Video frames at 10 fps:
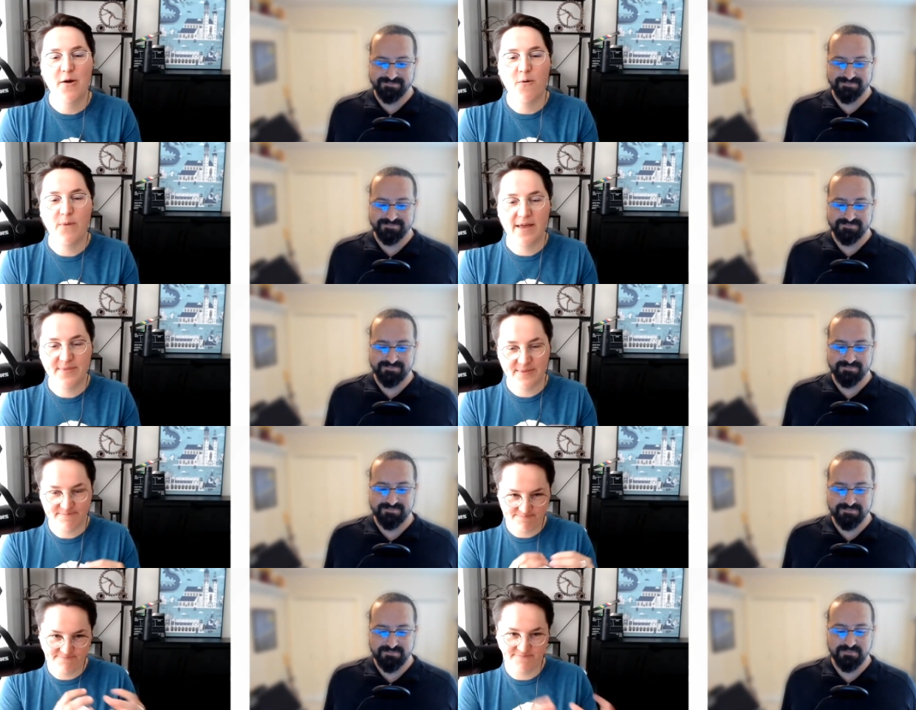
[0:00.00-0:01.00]
Speaker 1: when
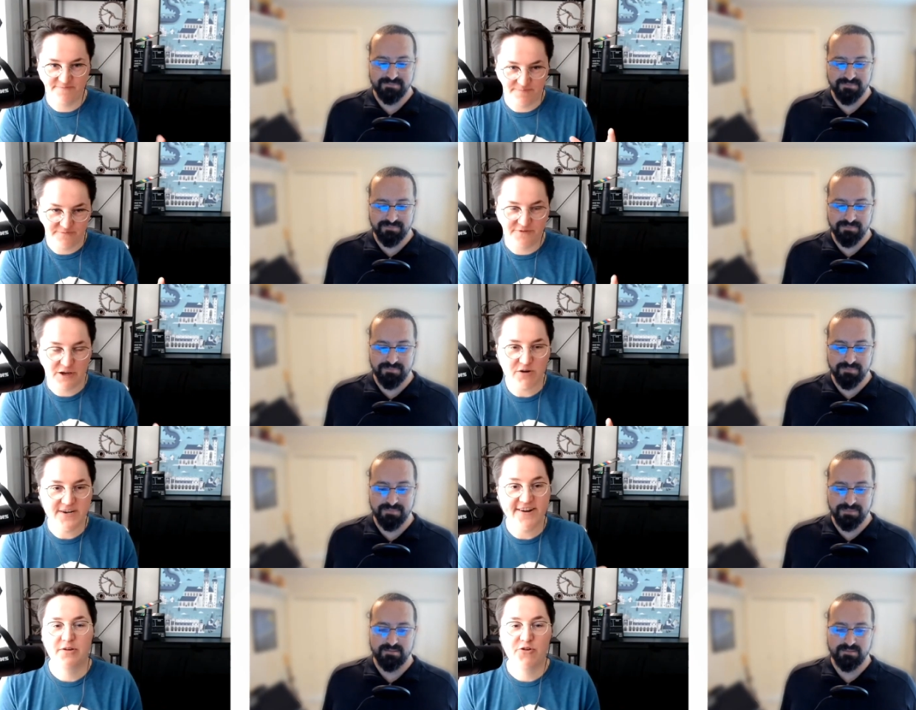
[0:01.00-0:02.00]

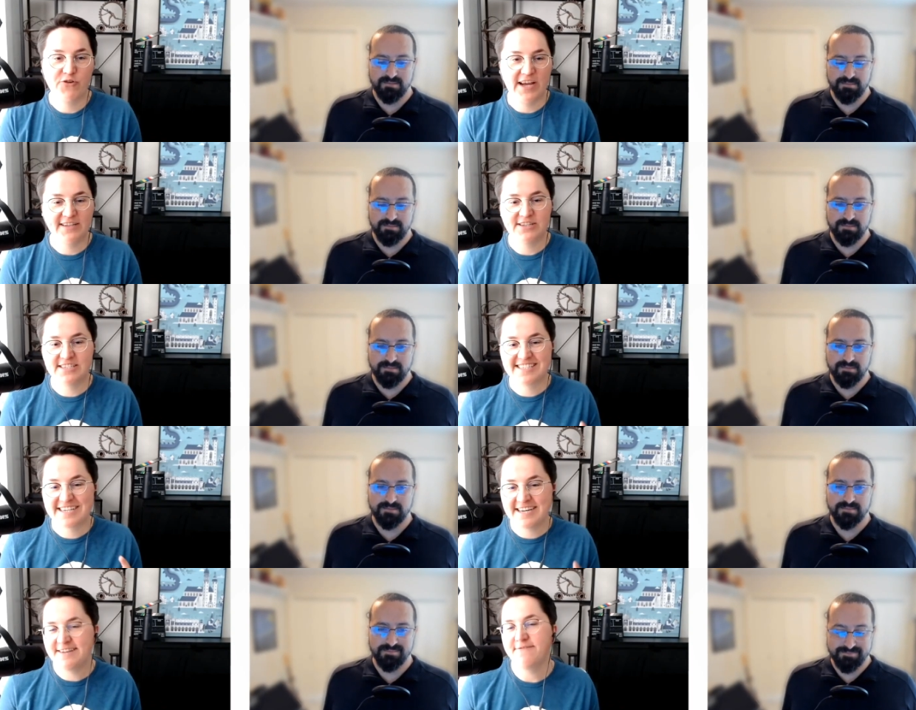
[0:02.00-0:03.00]
V-order created
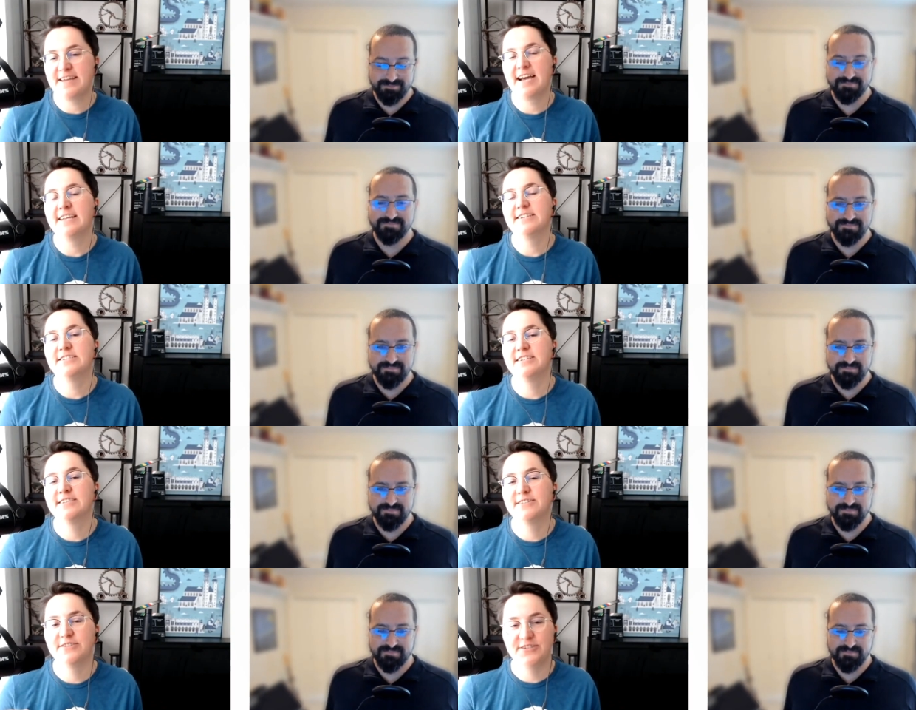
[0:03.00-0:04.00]
significant
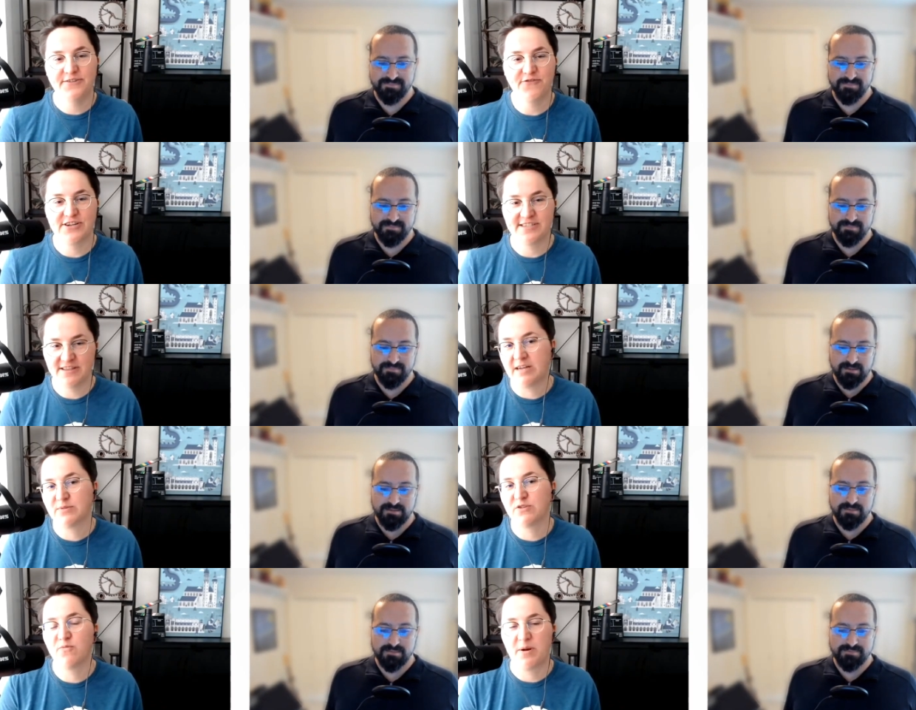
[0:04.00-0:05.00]
difference in
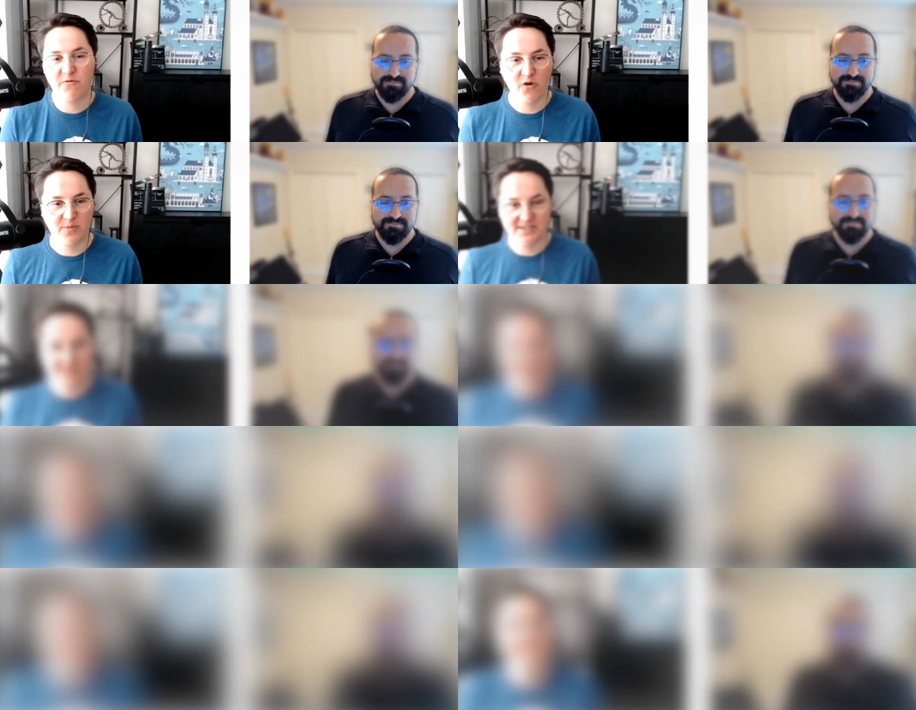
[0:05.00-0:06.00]
terms of performance?
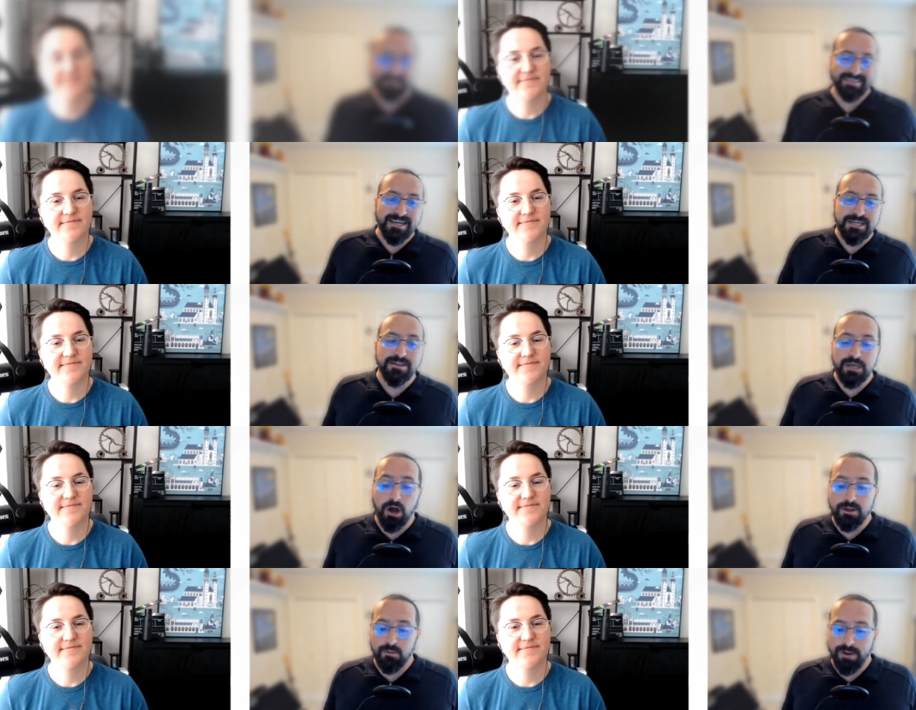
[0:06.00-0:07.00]
Speaker 2: It's actually the
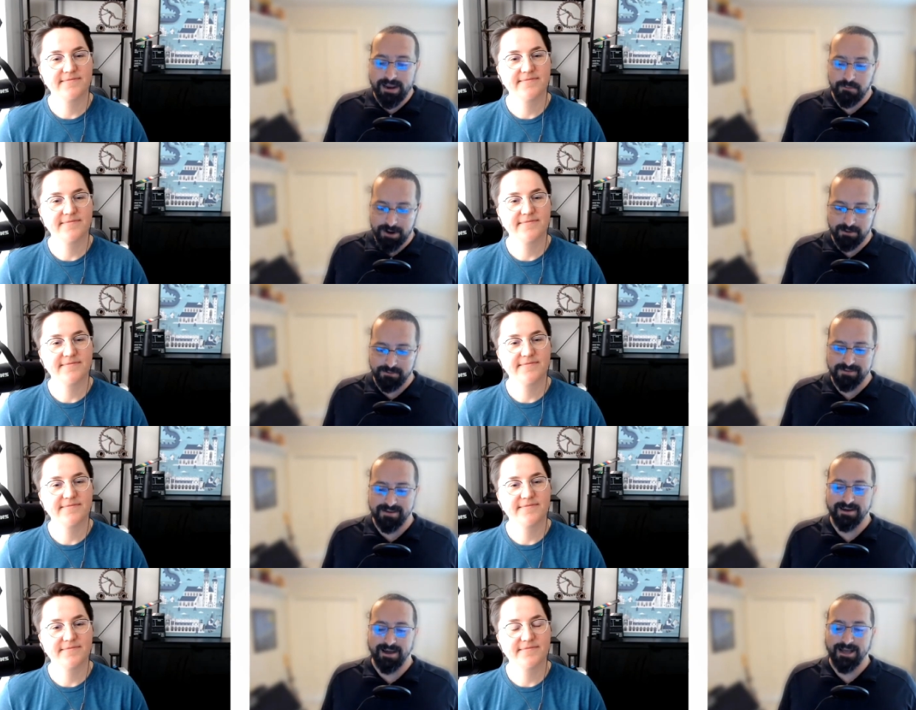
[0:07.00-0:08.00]
other way around
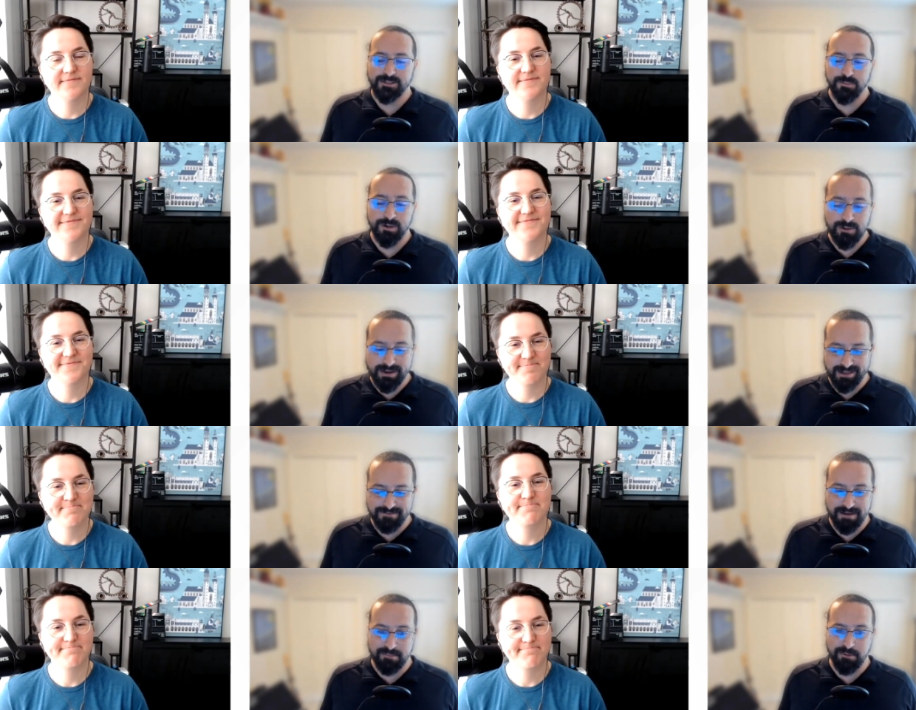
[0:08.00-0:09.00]
as we look at
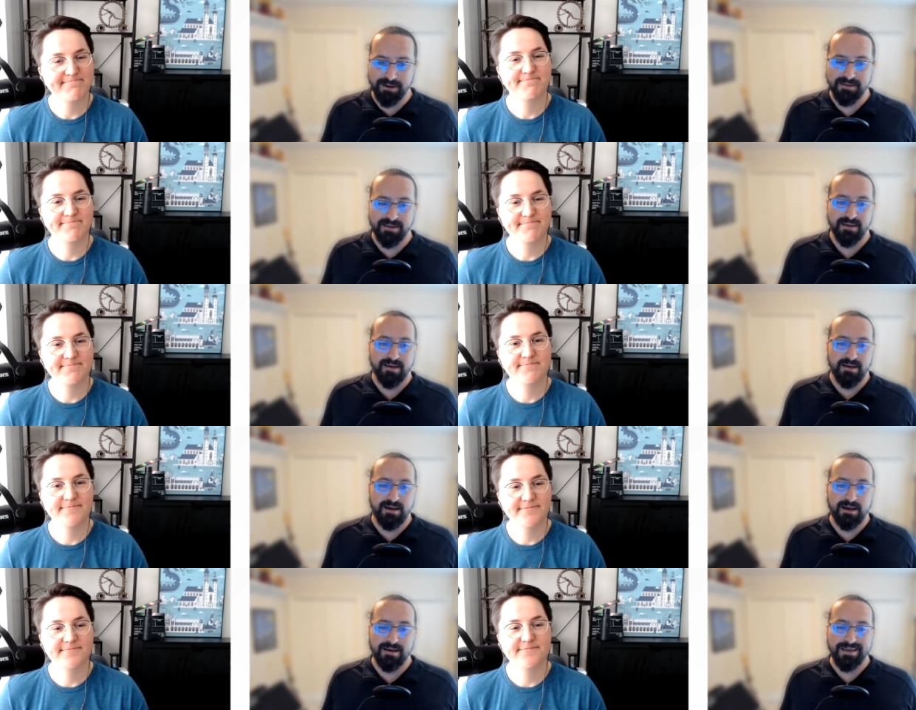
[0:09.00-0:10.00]
Fabric.
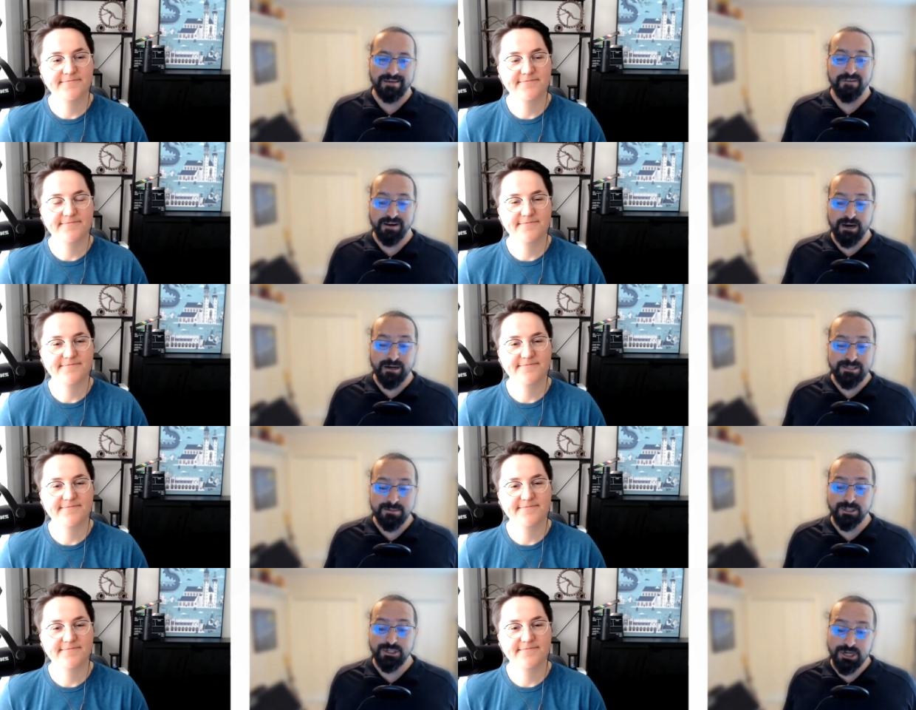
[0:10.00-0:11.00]
If a
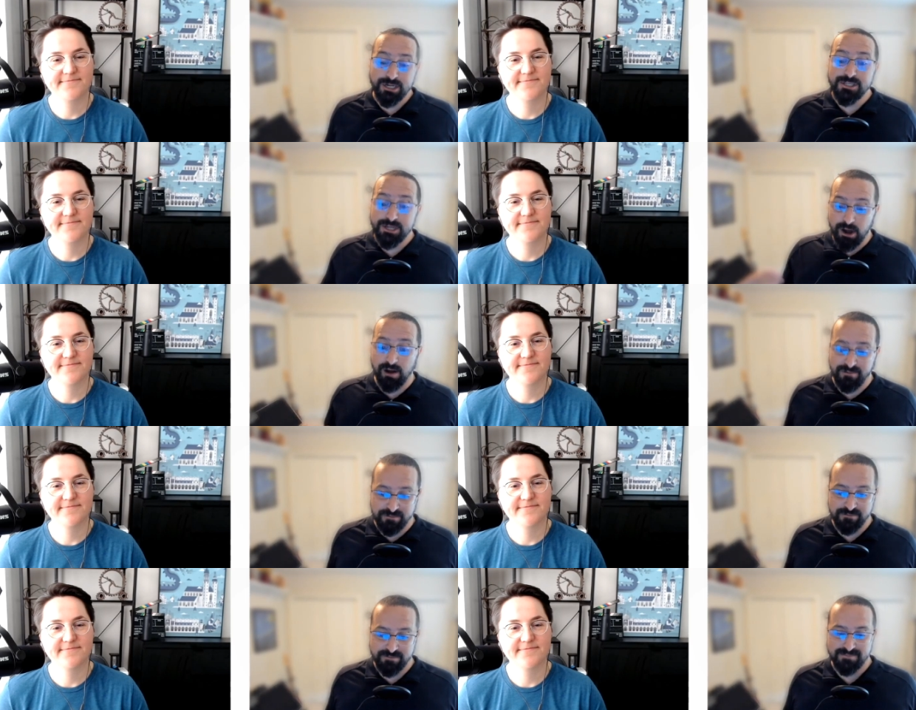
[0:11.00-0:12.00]
customer turns it off